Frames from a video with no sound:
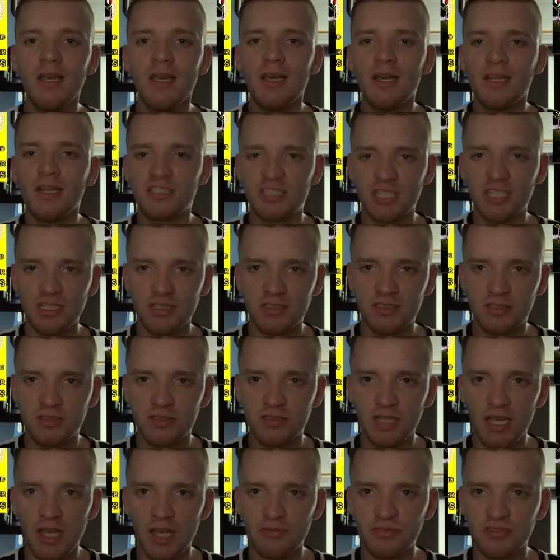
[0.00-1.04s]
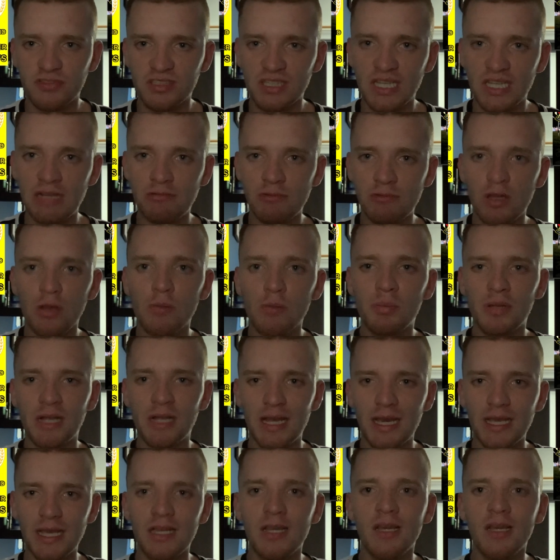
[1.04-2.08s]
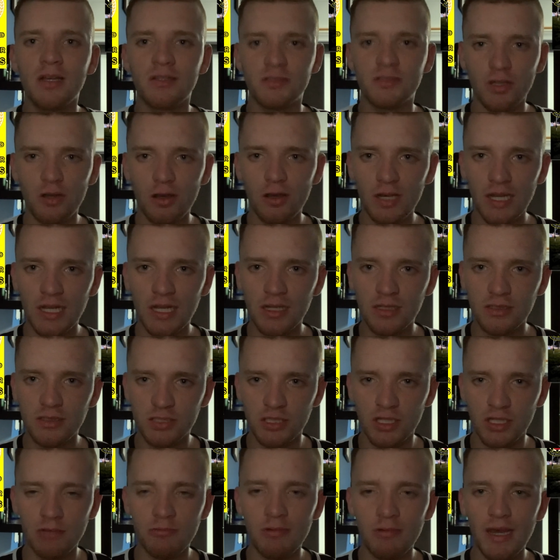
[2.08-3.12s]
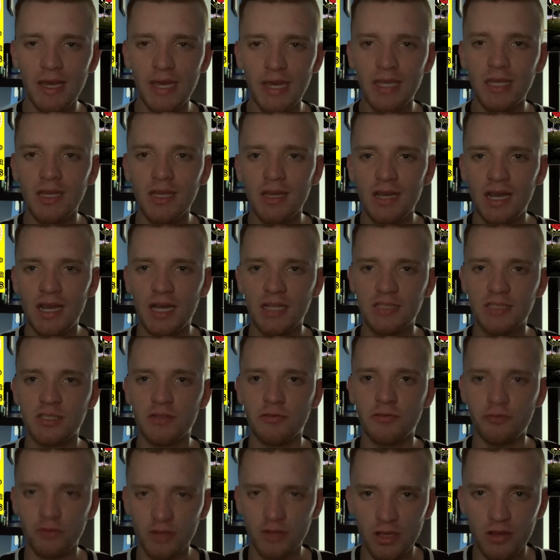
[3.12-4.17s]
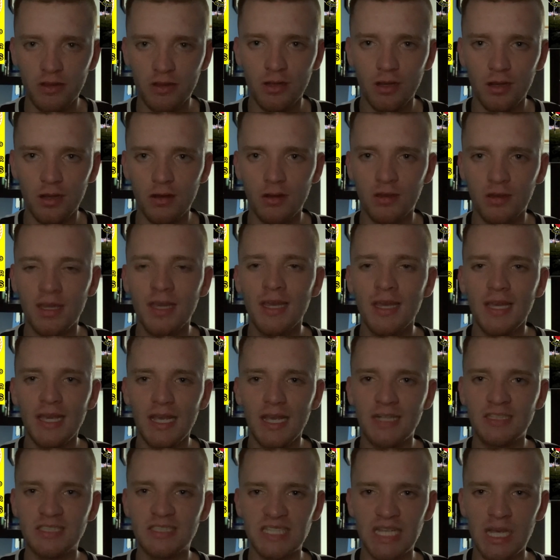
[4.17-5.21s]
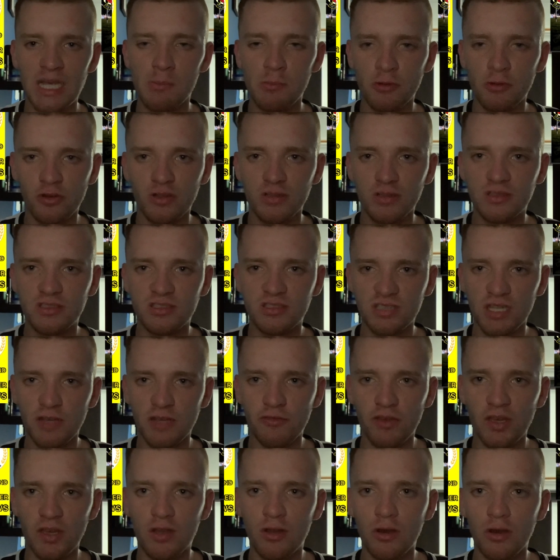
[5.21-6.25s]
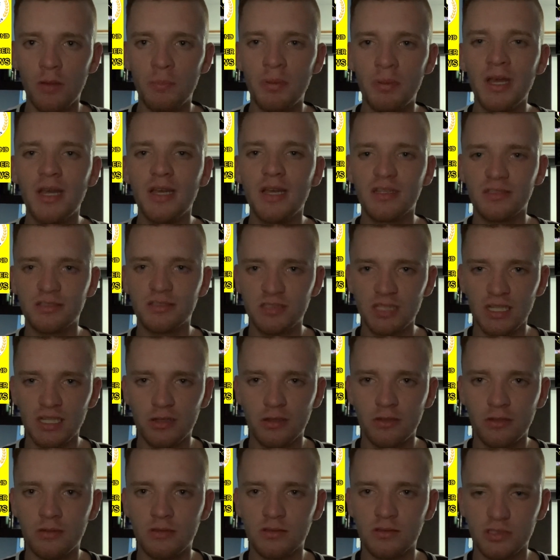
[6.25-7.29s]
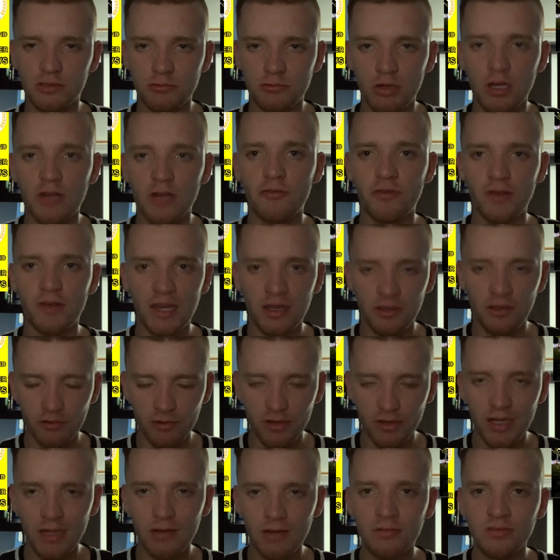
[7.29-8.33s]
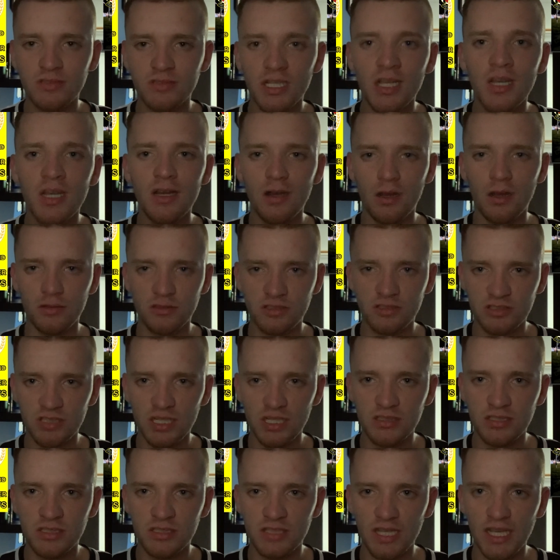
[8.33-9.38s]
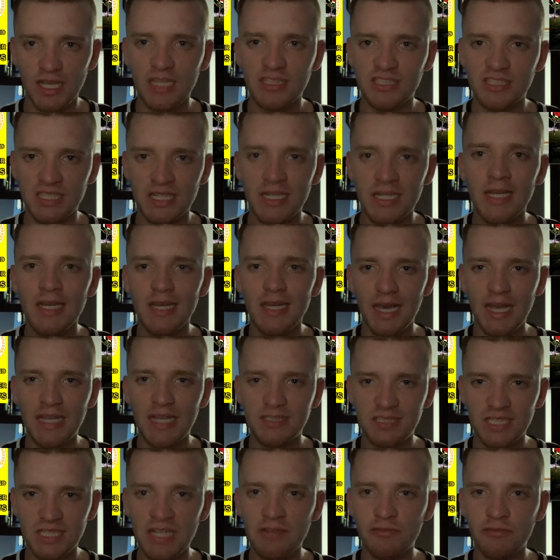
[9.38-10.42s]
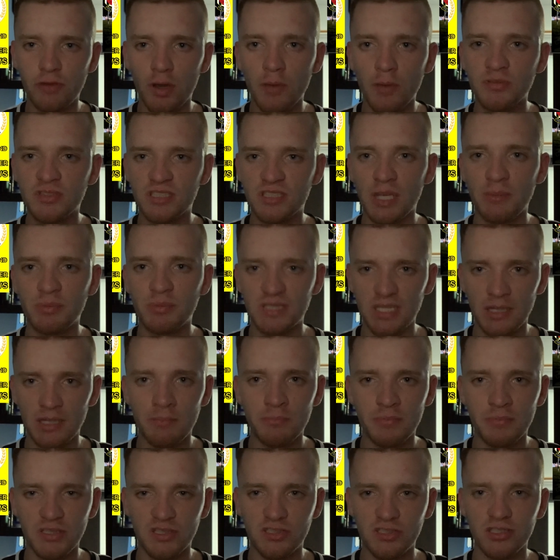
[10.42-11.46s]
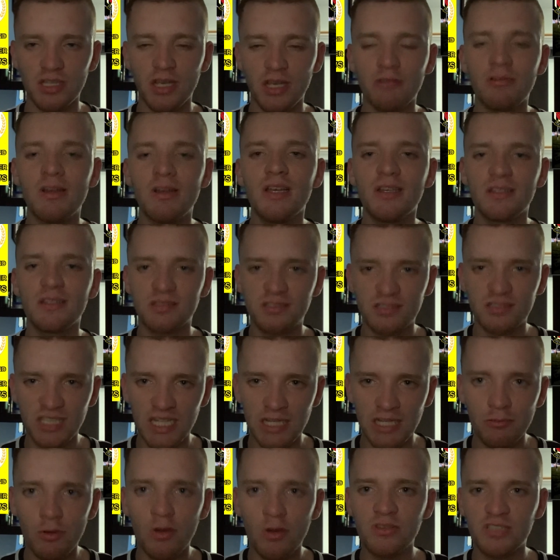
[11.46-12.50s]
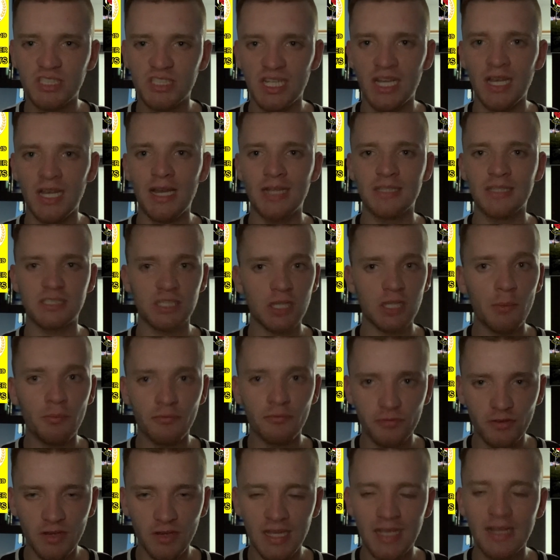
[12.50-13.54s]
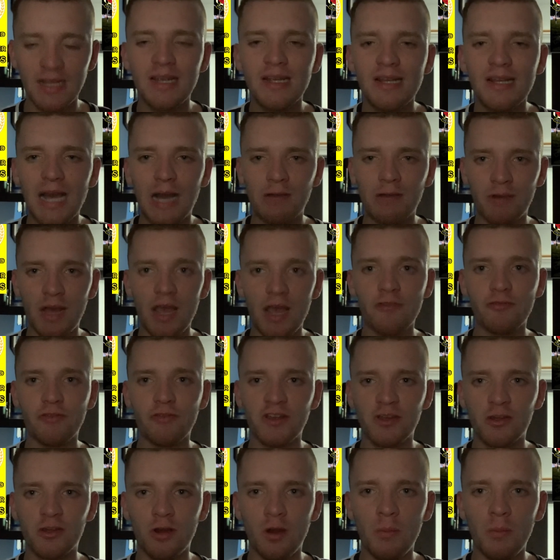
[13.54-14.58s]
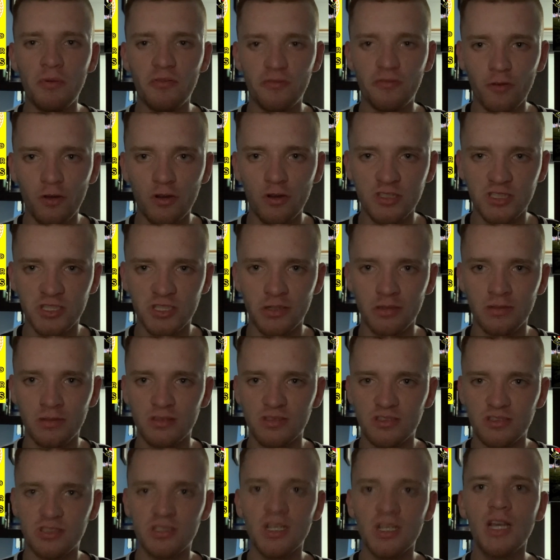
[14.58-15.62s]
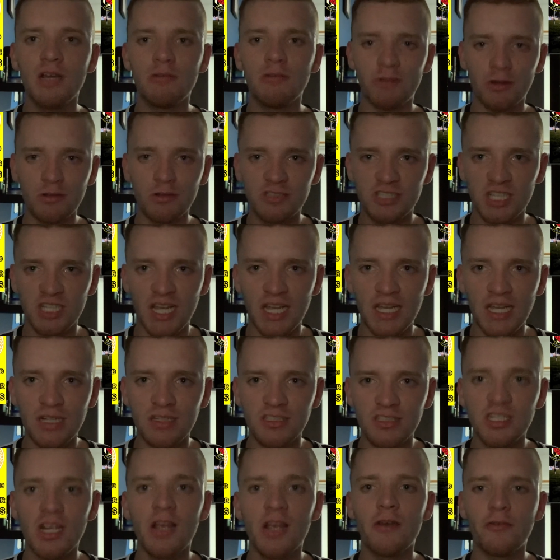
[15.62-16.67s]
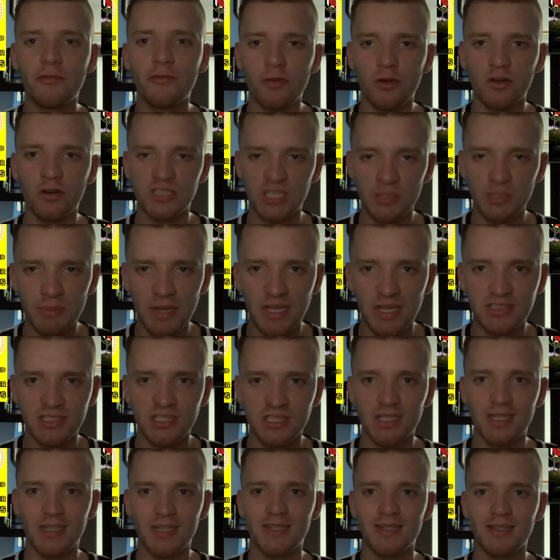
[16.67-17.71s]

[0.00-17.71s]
Chester FC will play Darlington away at 3 o'clock in the Emirates FA Cup second qualifying round on Saturday the 18th of September. So see you all there, and hopefully our FA Cup fortunes will change for the better.